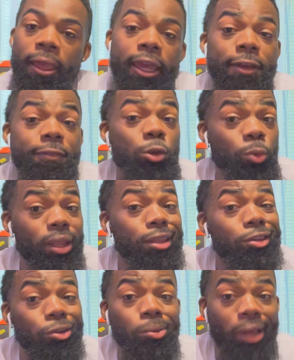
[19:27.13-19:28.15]
If you're
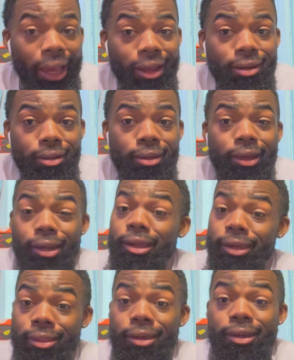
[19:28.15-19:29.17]
willing to do that,
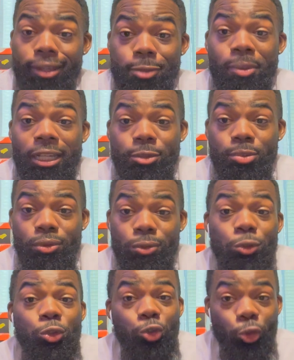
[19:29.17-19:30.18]
anything is possible.
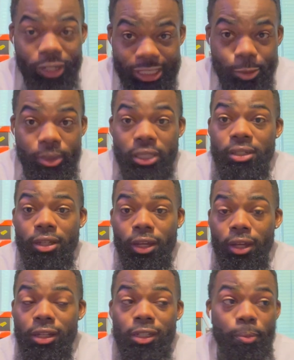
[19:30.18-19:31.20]
Trust me.
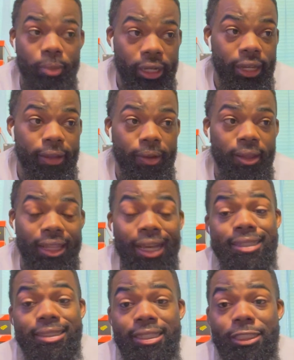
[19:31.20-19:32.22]
But, like
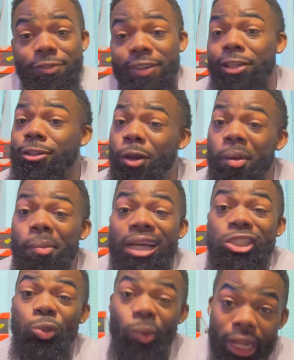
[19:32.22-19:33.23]
I said, this video is going to be
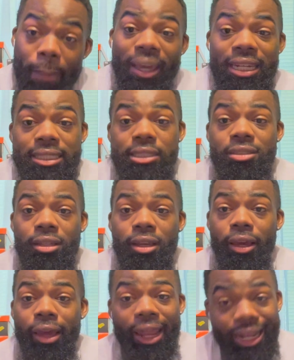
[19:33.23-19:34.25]
about 20 minutes,
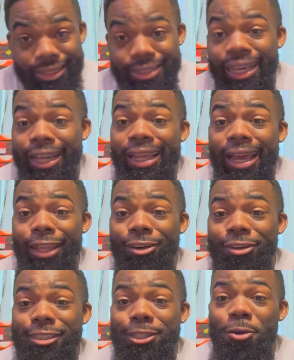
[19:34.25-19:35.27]
and that's exactly how
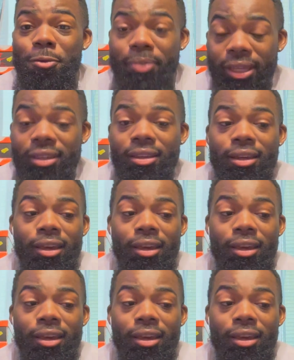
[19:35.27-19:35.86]
long it's going to be.